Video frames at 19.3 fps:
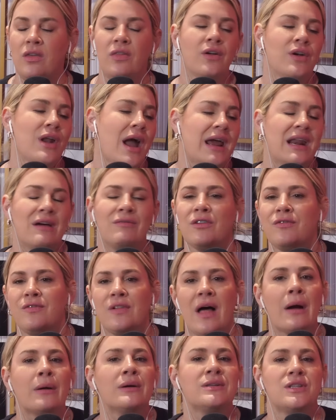They're not going to have the
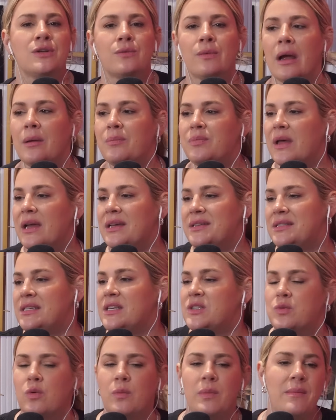flowers in the right place.
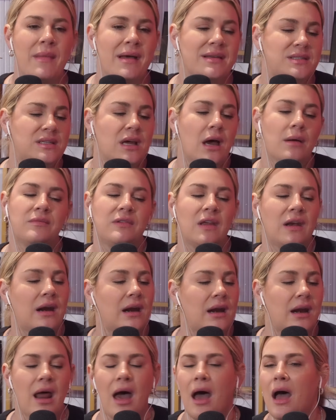This will be messed up.
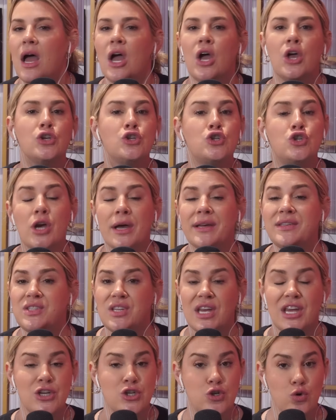
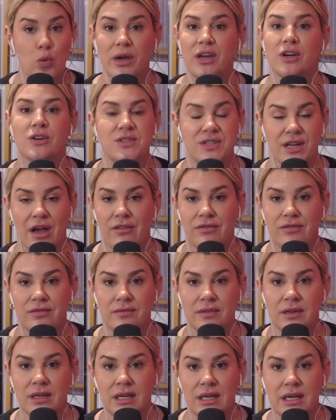Just enjoy yourself.
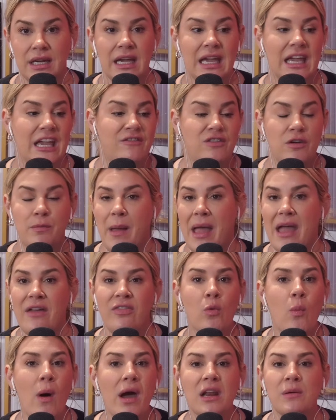If you
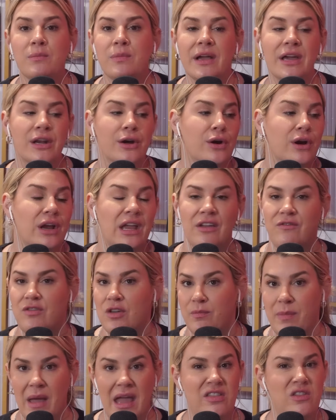paid the wedding planner, if
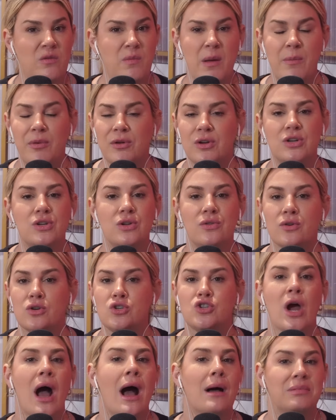you paid the people to do their
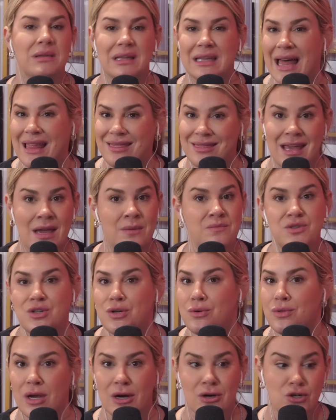job, let them
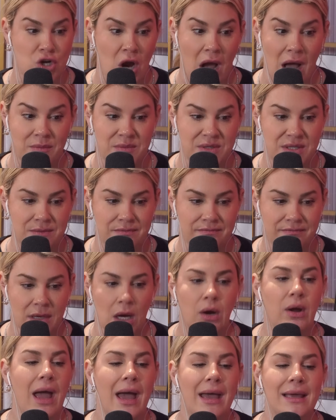do their jobs.
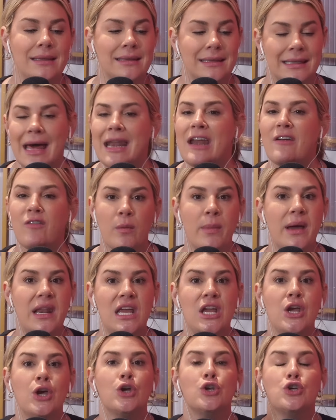Okay? Let
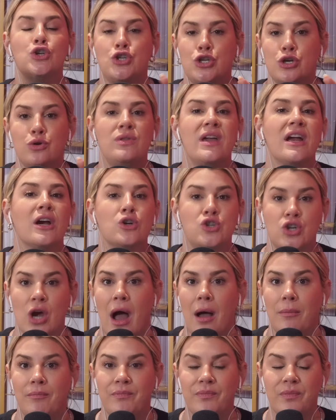everybody do their
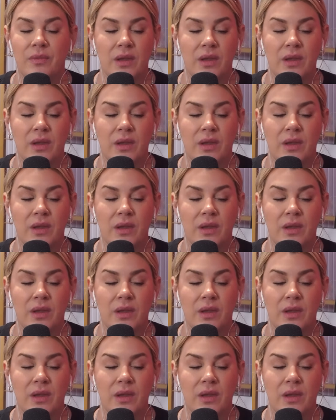job.